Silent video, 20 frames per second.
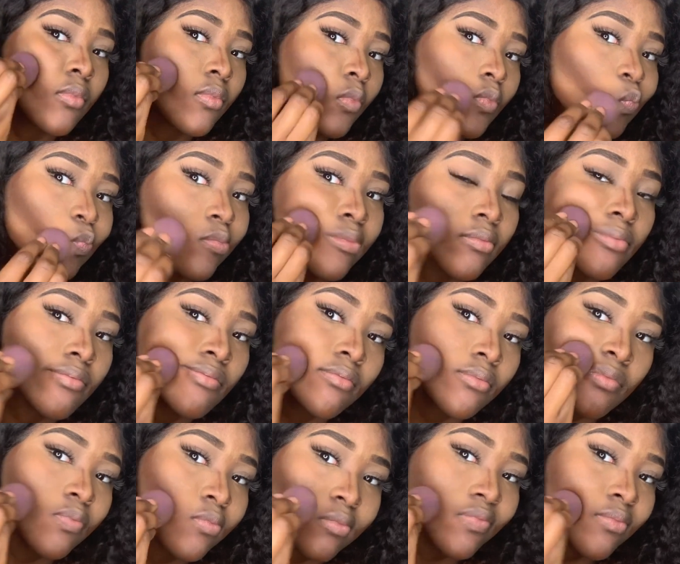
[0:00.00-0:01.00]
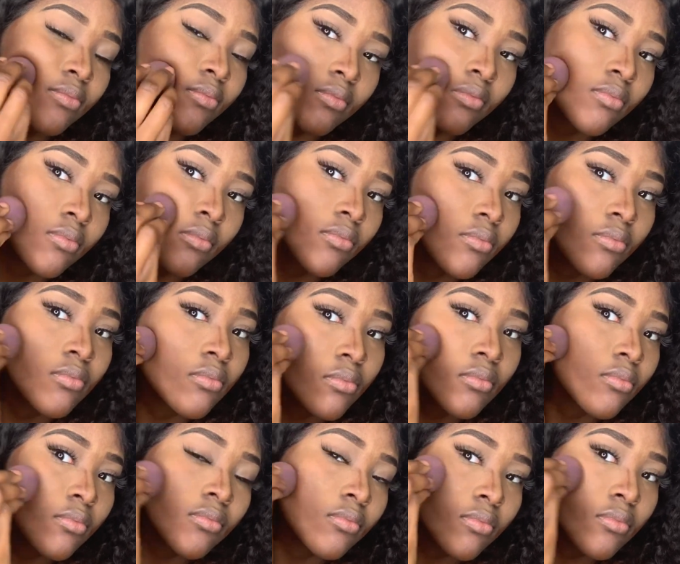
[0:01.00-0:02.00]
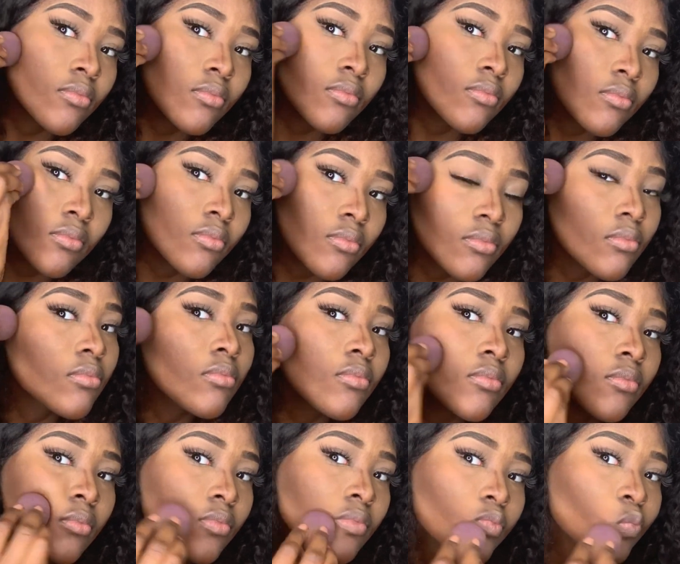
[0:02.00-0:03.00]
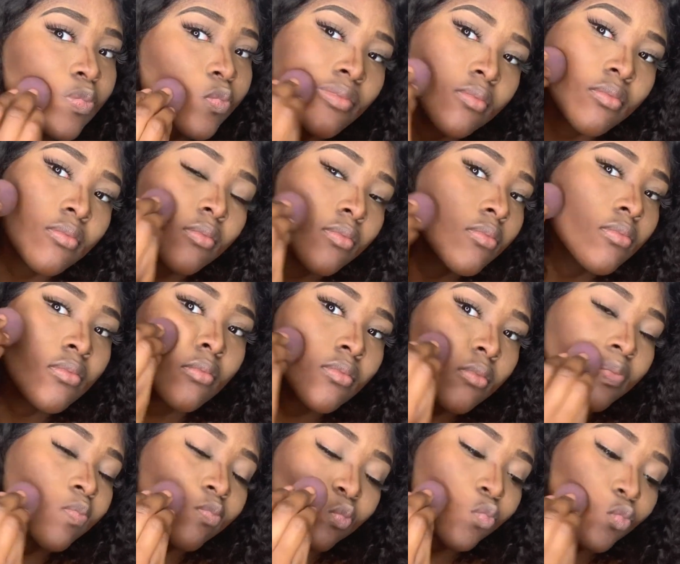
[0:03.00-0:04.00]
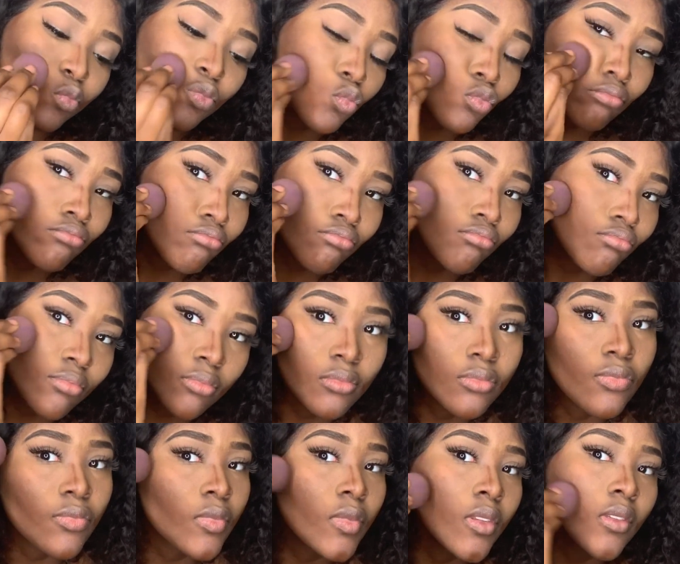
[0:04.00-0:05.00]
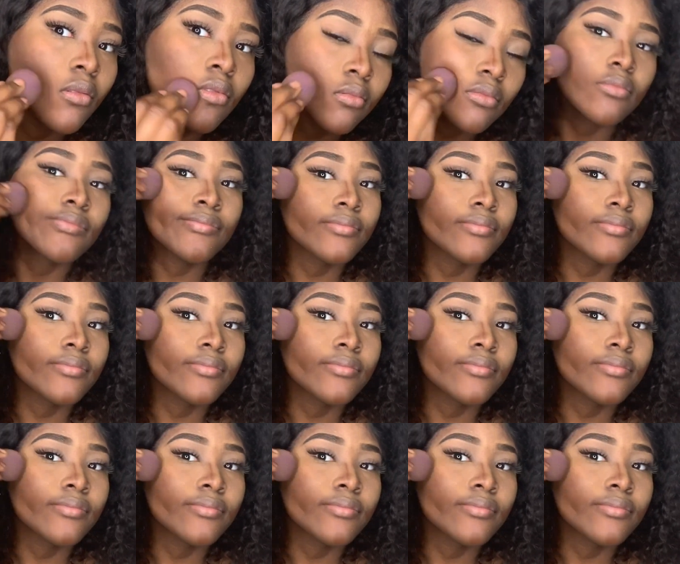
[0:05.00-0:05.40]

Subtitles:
And it took me a little while, but it didn't take all day. It literally just